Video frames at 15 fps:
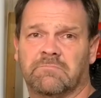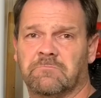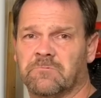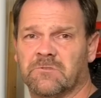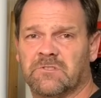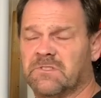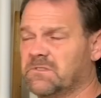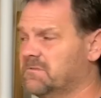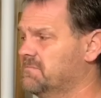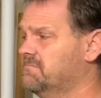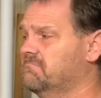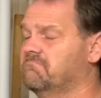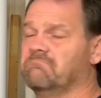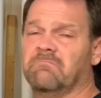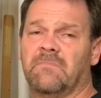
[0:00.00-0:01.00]
was,
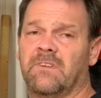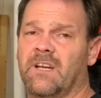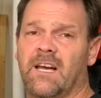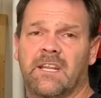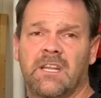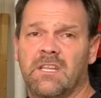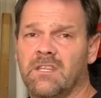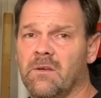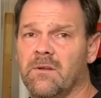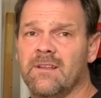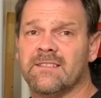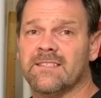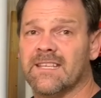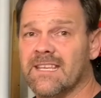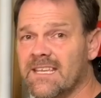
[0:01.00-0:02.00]
I didn't
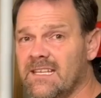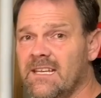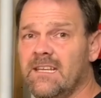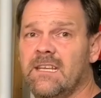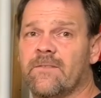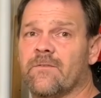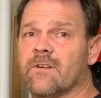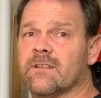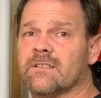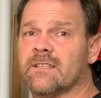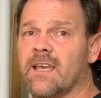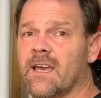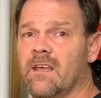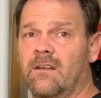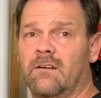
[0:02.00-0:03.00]
notice any difference
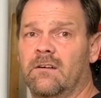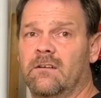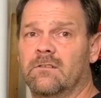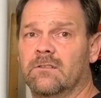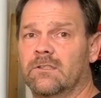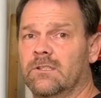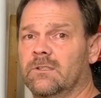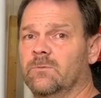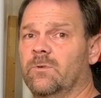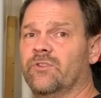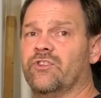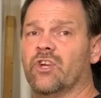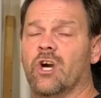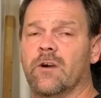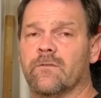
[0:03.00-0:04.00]
at all with
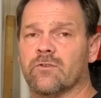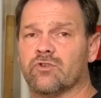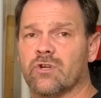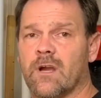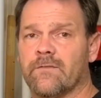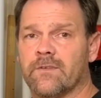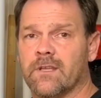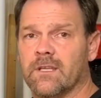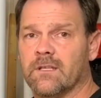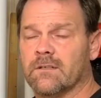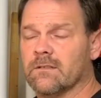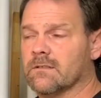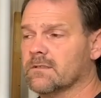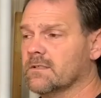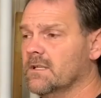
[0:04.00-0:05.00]
the overdrive
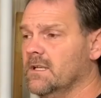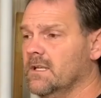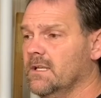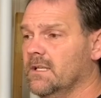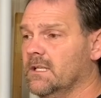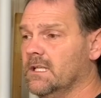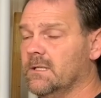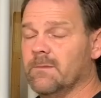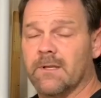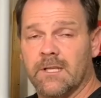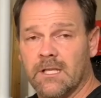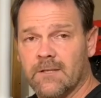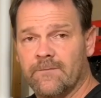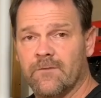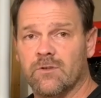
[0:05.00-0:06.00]
gears. And
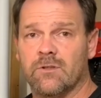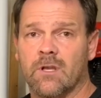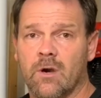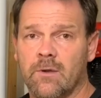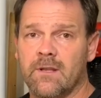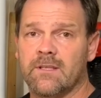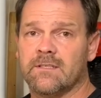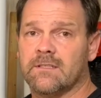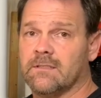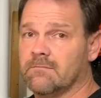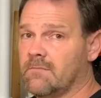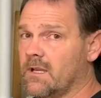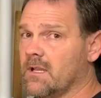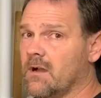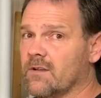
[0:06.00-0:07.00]
if you noticed,
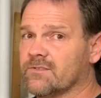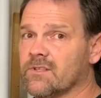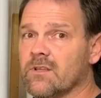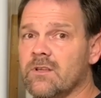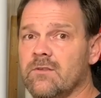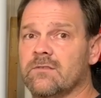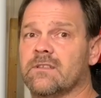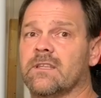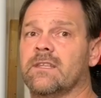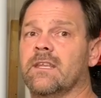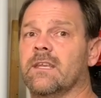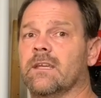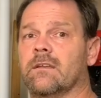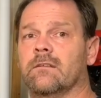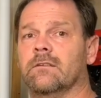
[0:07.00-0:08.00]
I also used a
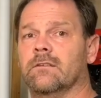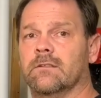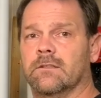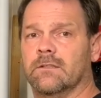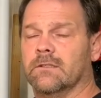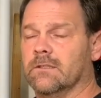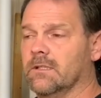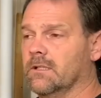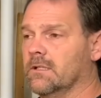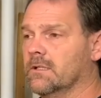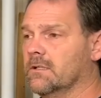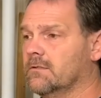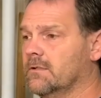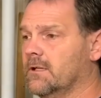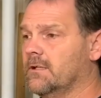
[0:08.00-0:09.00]
dig. You
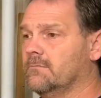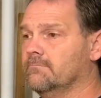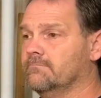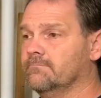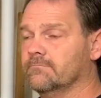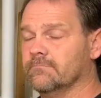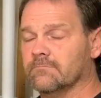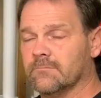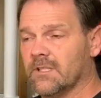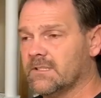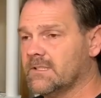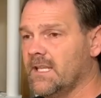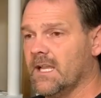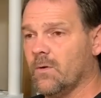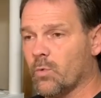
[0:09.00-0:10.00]
know, the
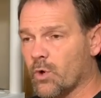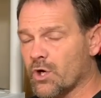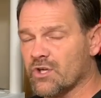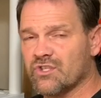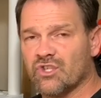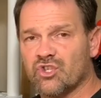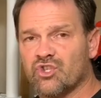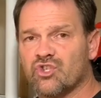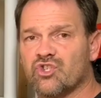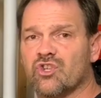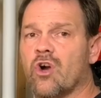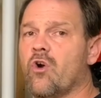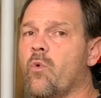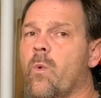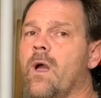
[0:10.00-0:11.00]
dig works
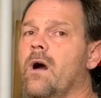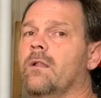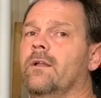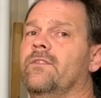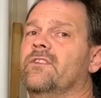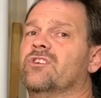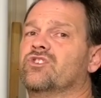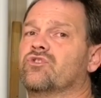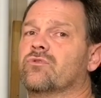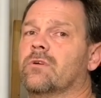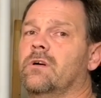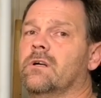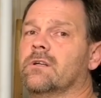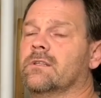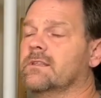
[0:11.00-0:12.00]
so well on this
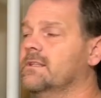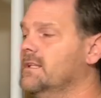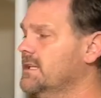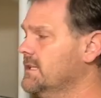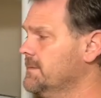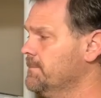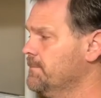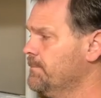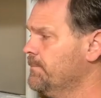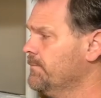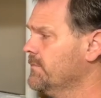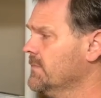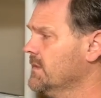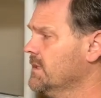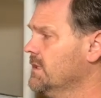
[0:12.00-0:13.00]
truck that
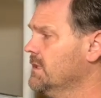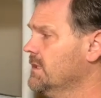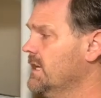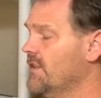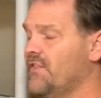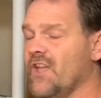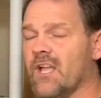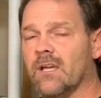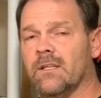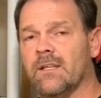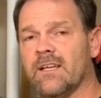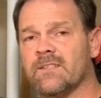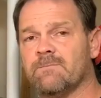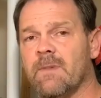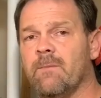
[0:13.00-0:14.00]
I think
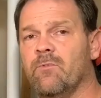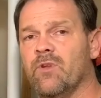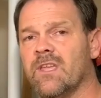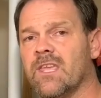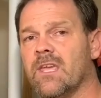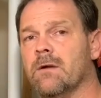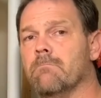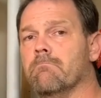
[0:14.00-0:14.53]
unless maybe we get